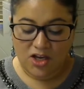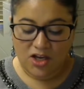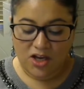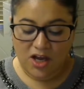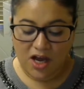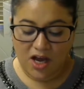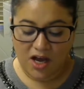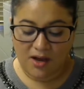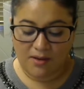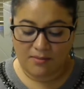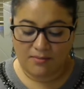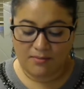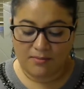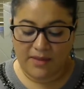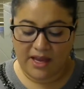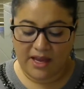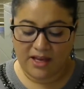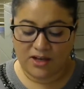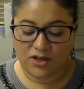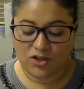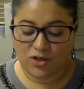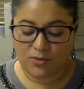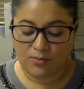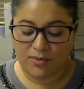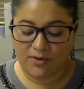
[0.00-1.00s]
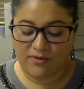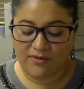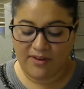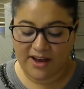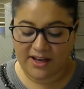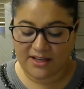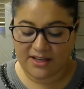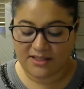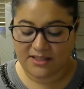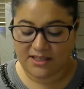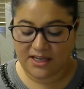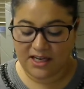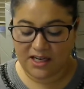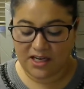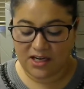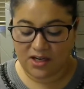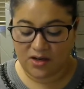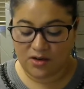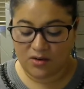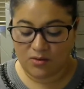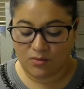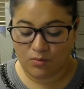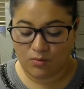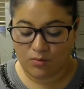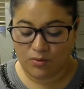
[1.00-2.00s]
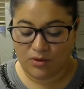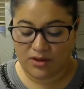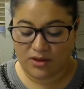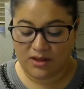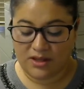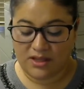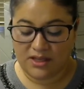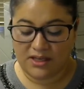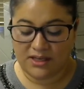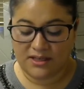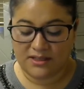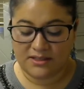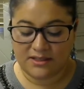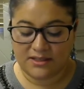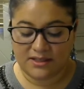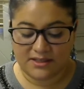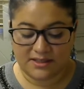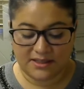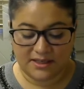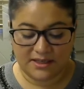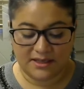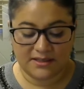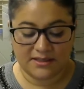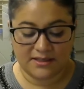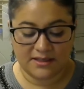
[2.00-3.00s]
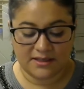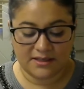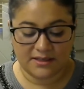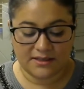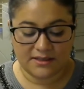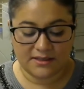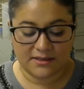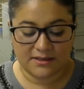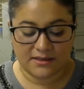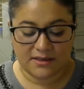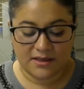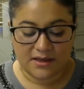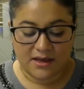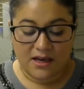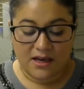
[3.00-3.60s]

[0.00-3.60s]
and should be vaccinated with these diseases.